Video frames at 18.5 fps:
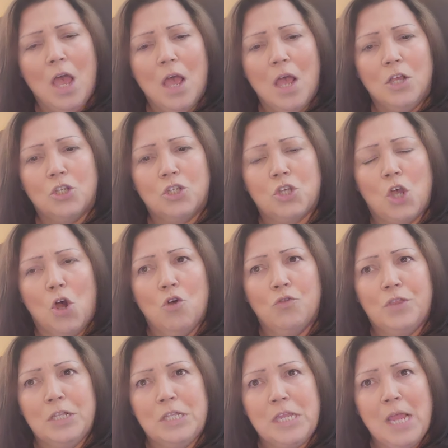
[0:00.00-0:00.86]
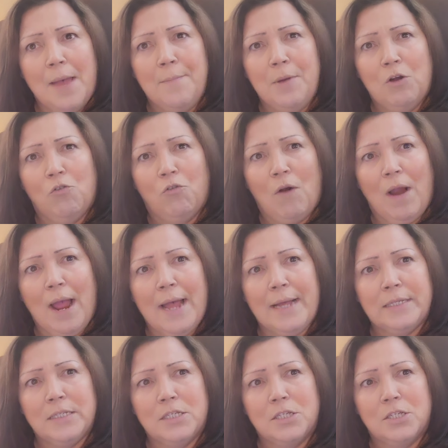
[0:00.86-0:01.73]
So the
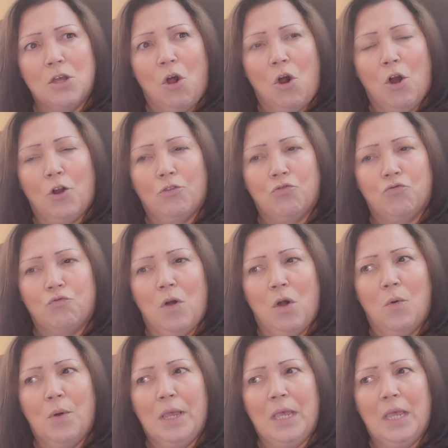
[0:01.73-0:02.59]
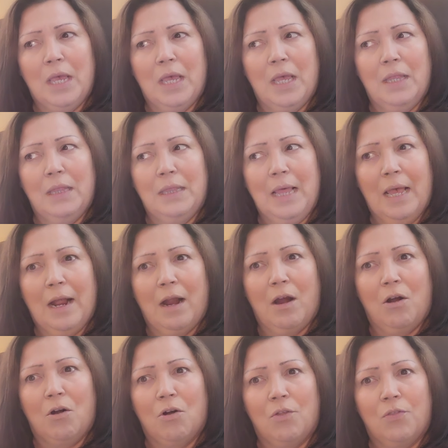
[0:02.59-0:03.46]
Democrats are throwing in
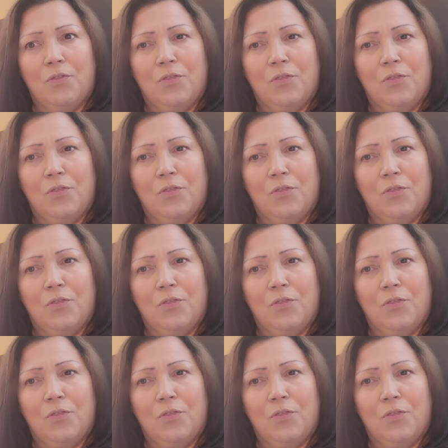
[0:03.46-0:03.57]
there